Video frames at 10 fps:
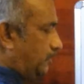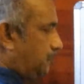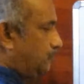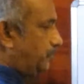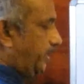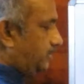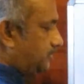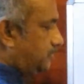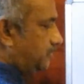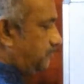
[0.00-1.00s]

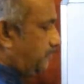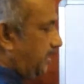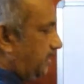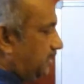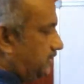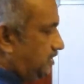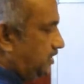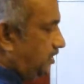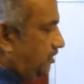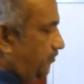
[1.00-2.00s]
2x minus
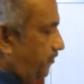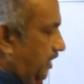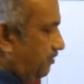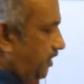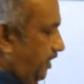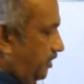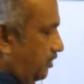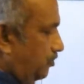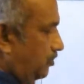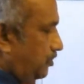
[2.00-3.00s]
5 by
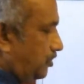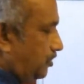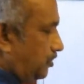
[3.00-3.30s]
2